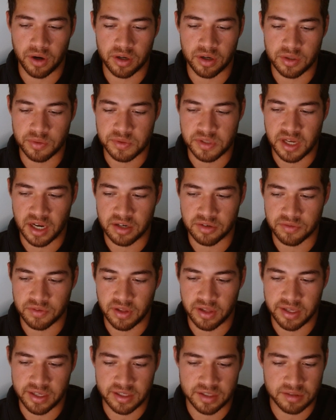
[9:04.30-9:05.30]
he was kind of
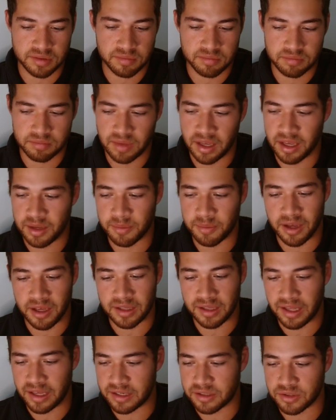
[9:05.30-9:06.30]
like, hey
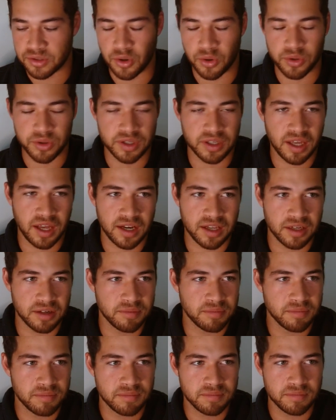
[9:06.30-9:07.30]
man, like, totally get
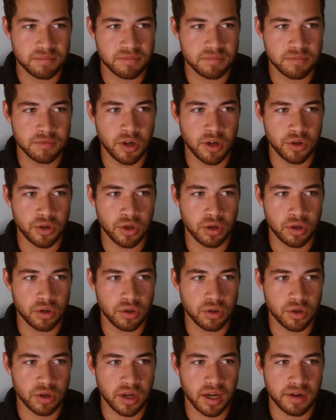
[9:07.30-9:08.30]
it. Know
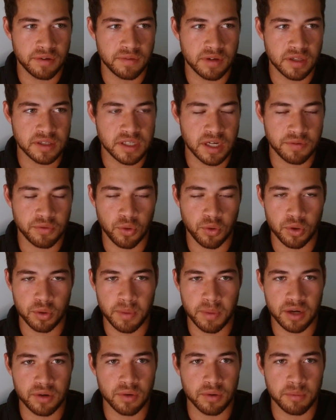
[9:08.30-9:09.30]
you're kind of in a tough
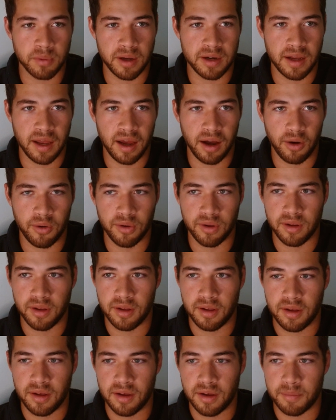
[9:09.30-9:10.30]
quarterback room right now,
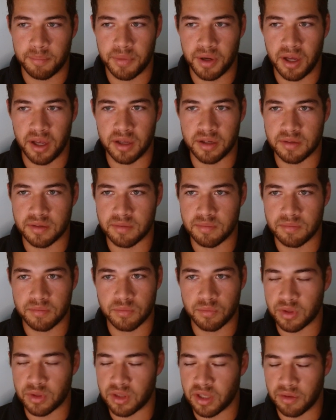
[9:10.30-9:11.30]
but
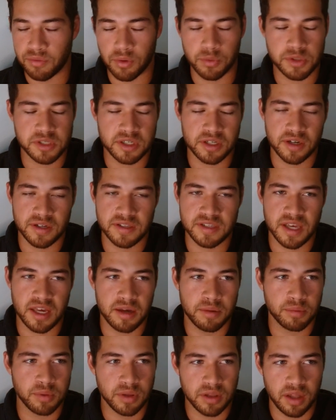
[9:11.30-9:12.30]
we love what we see on
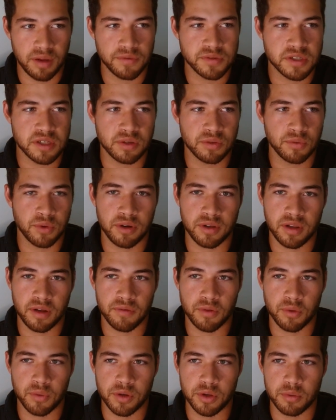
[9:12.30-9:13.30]
tape. We love
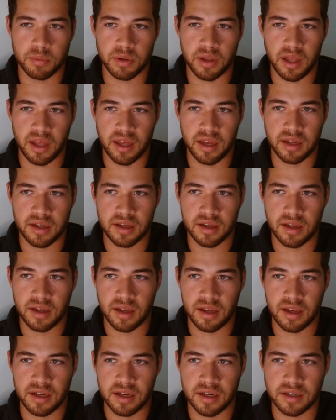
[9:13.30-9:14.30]
the way you play,
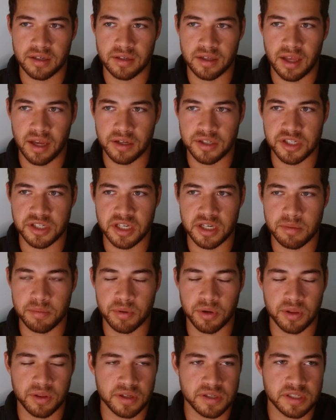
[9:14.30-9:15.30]
and yeah, just keep
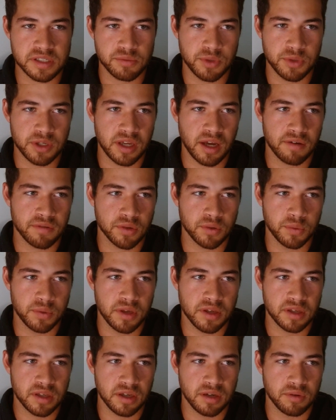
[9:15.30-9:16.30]
putting things week after
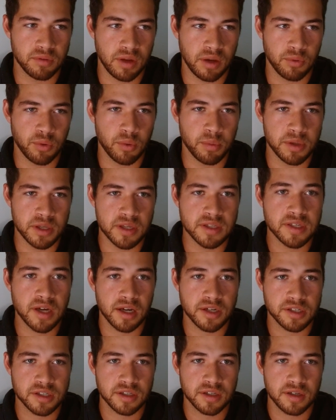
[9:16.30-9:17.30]
week, and we'll be in
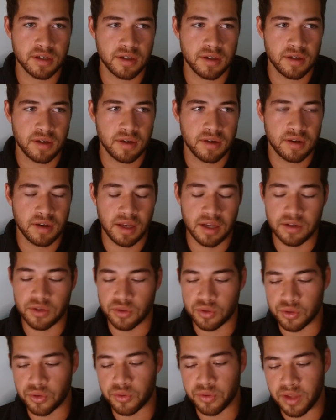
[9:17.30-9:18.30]
touch. And
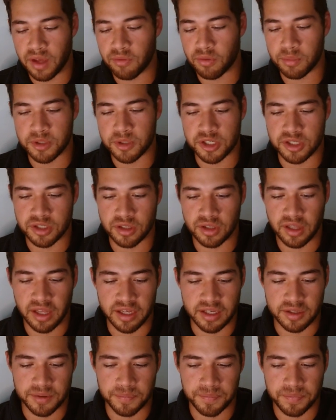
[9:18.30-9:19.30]
you'll never be
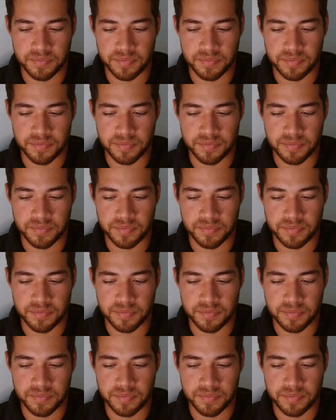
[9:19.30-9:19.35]
like,